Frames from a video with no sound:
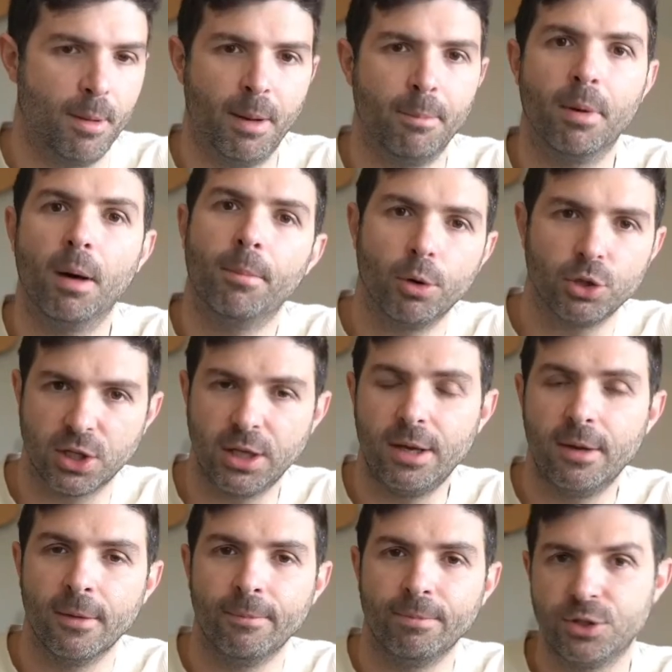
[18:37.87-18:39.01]
mostly
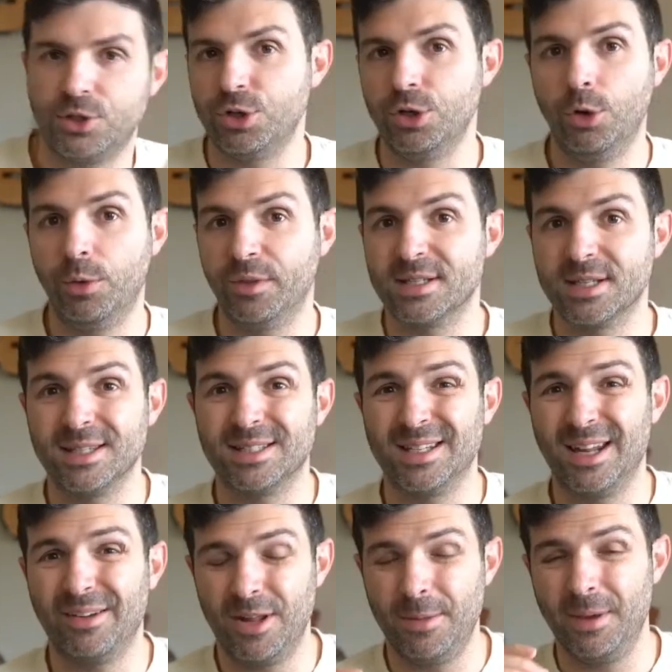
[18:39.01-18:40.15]
to do with the
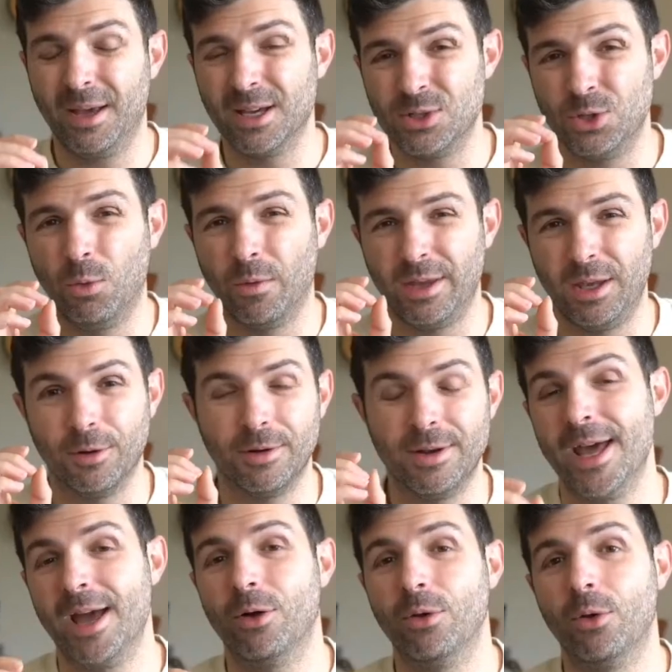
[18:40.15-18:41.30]
sensitivity, because you will hear
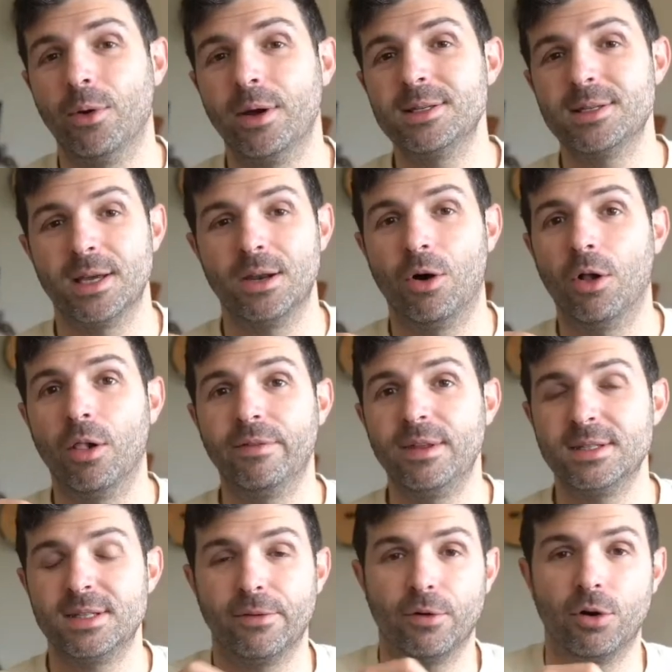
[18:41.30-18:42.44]
nail noise and all of these
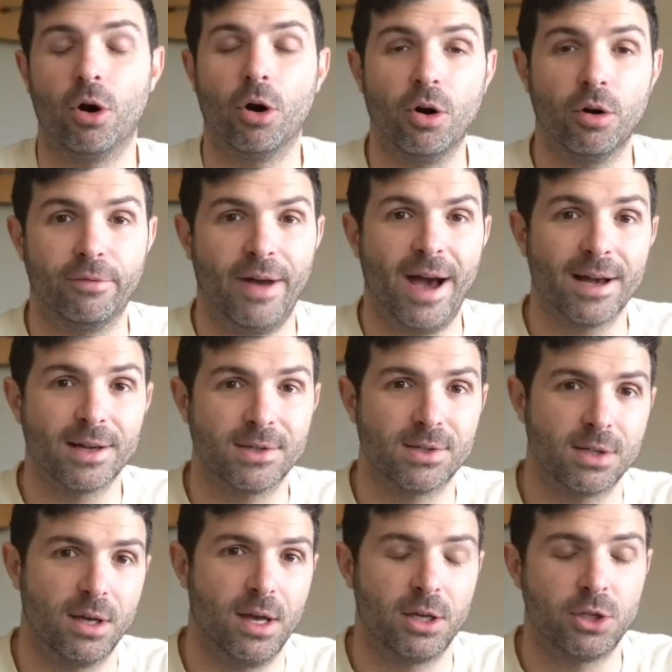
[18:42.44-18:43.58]
different artifacts
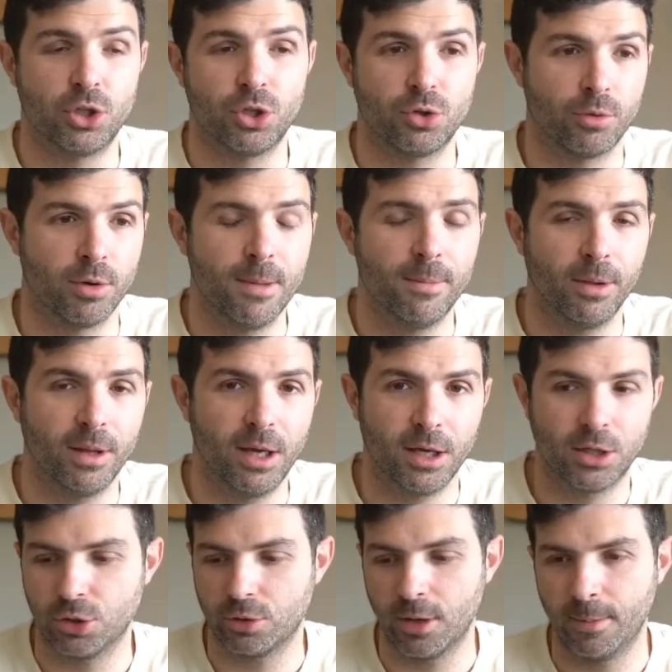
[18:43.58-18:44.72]
extremely,
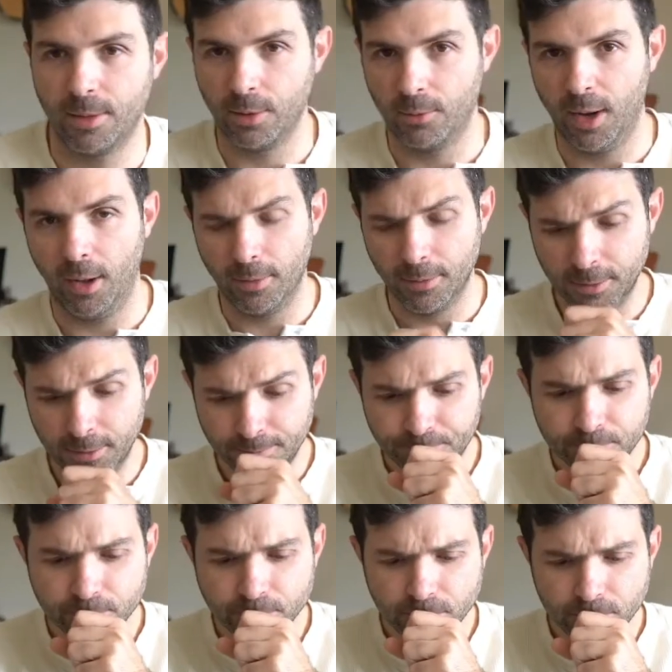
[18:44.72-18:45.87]
extremely well.
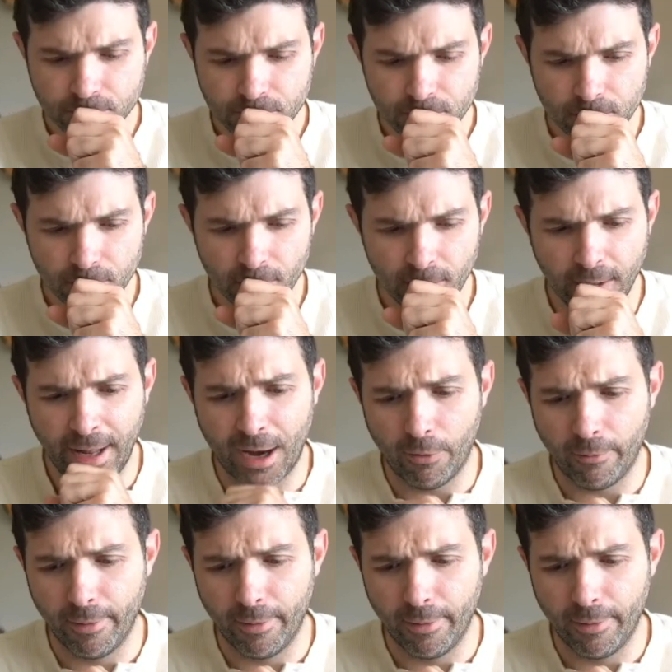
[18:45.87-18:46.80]
Now,